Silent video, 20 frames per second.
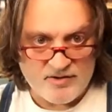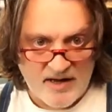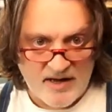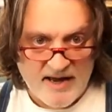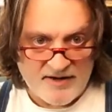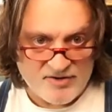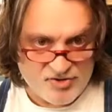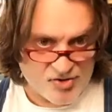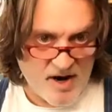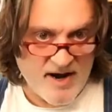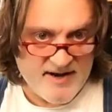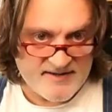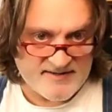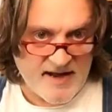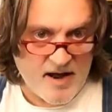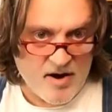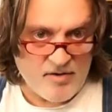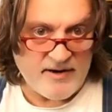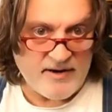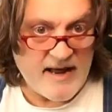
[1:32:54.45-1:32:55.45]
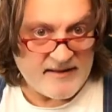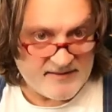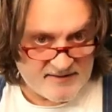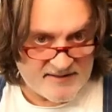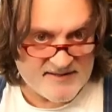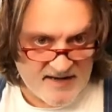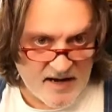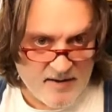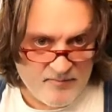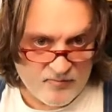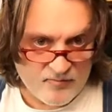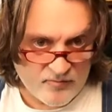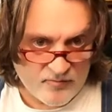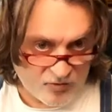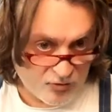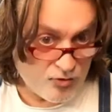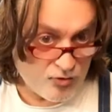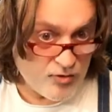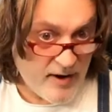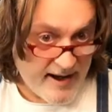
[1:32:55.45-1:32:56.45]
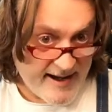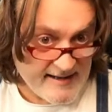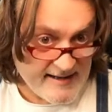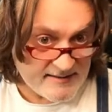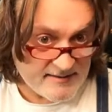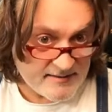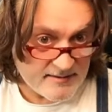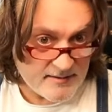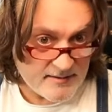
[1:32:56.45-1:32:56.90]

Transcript: and dries out at the same rate.